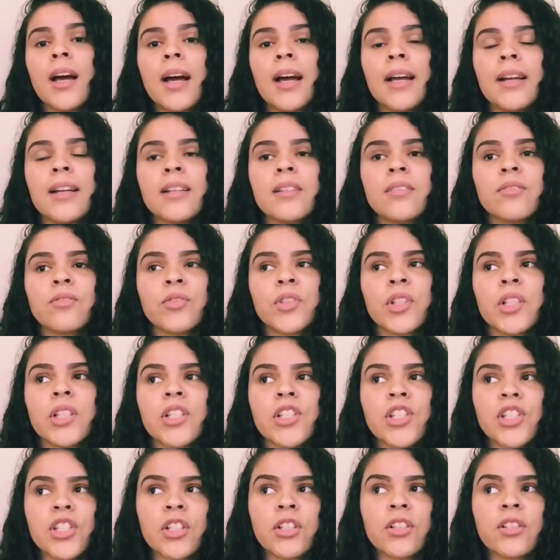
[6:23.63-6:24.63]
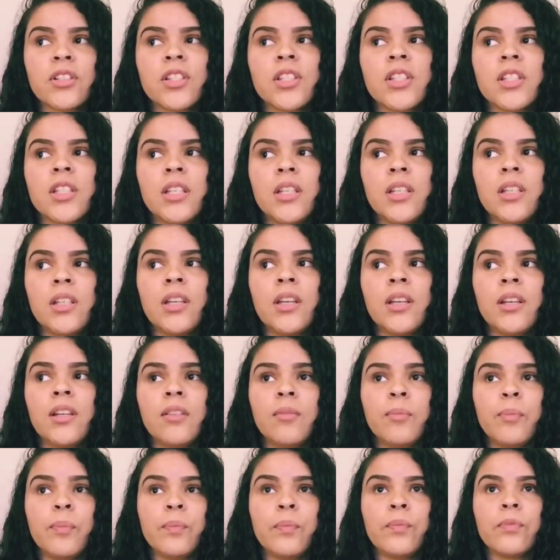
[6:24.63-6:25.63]
I didn't really start
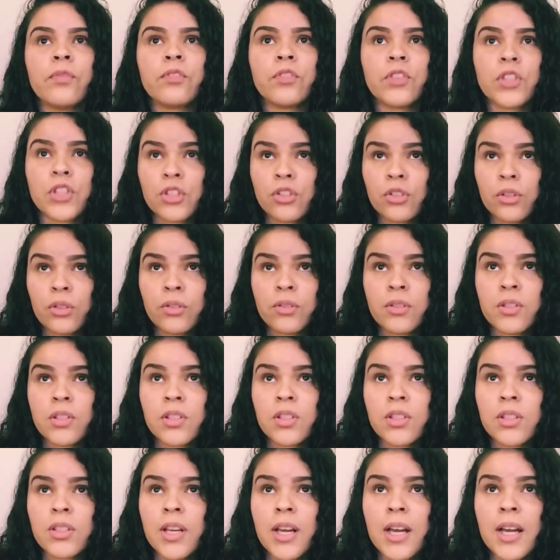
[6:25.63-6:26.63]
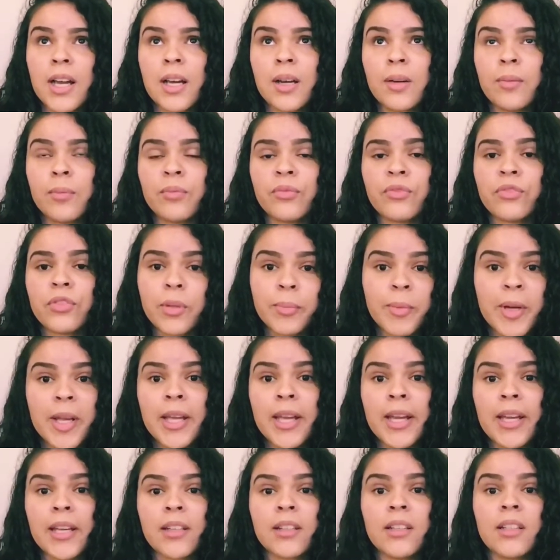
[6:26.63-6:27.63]
seeing results for my
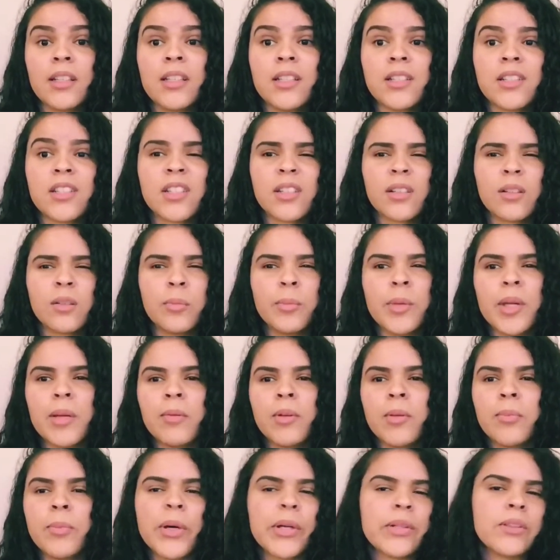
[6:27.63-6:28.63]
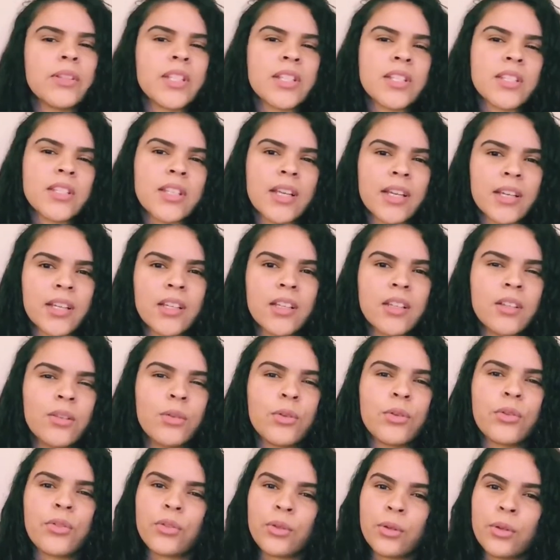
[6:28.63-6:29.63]
acne until maybe about the 2nd
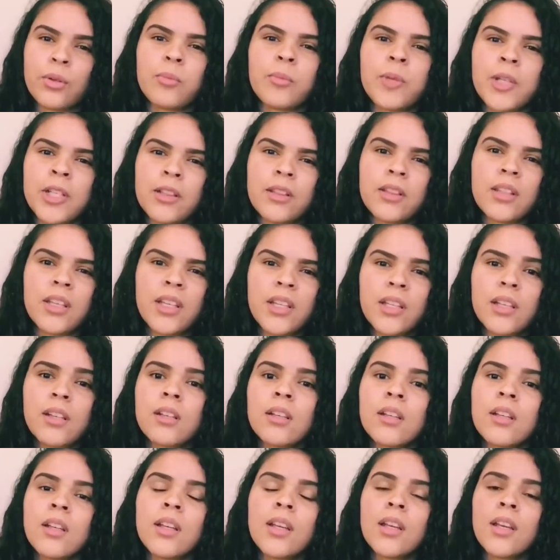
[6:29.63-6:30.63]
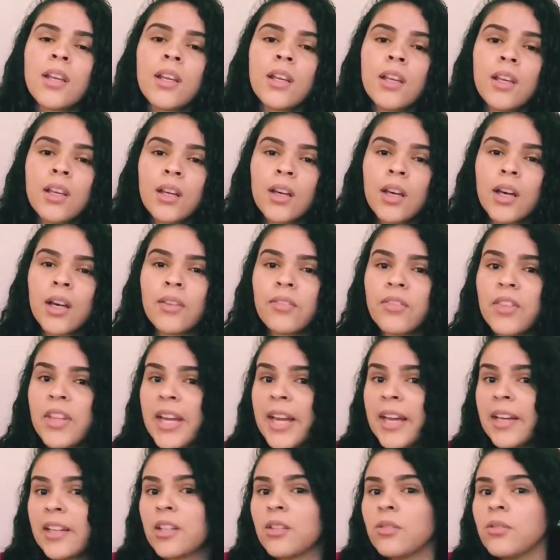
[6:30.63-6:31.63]
or 3rd month in of the
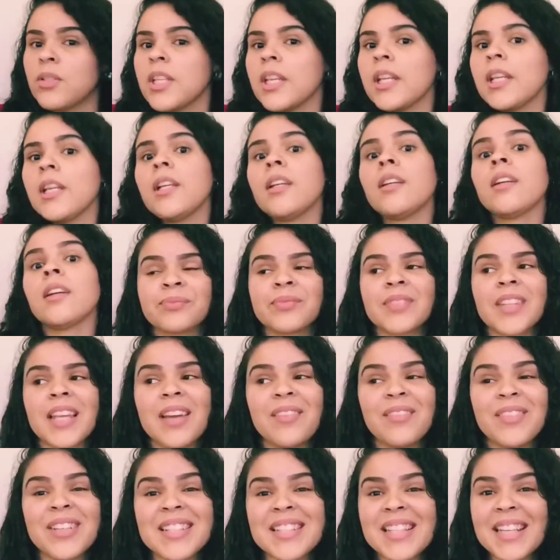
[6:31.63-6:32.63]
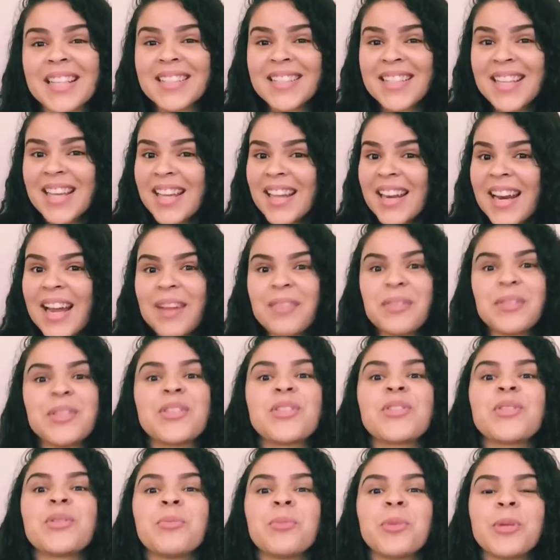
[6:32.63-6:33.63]
Accutane. And once I did, I was
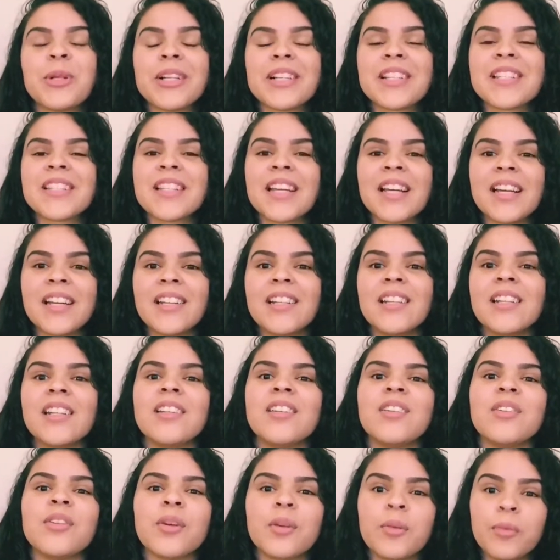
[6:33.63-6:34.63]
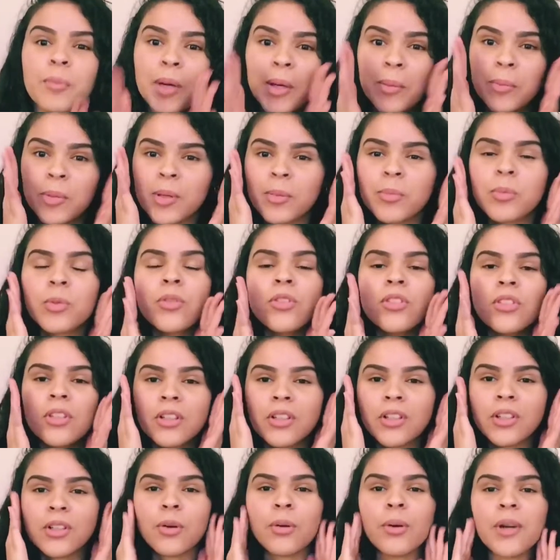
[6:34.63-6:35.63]
super excited. My pimples
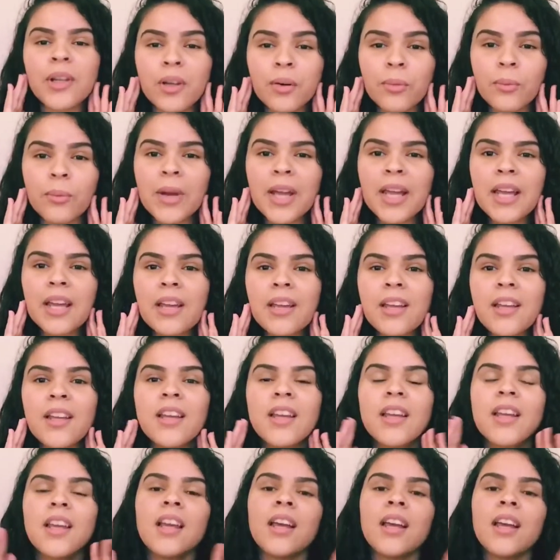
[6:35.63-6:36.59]
started going away.